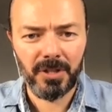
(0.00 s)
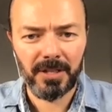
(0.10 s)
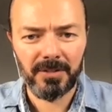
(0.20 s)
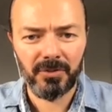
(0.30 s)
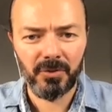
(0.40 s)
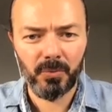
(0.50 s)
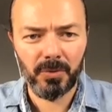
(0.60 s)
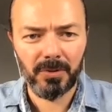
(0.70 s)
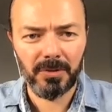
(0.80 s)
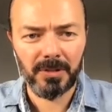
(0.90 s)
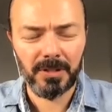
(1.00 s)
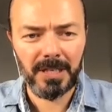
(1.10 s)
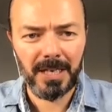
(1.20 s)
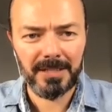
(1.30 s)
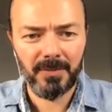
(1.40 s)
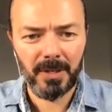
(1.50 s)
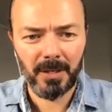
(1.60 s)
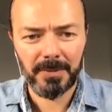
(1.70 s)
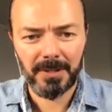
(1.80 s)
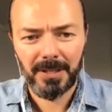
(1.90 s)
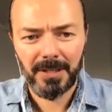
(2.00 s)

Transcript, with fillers: that you uh, guys developed.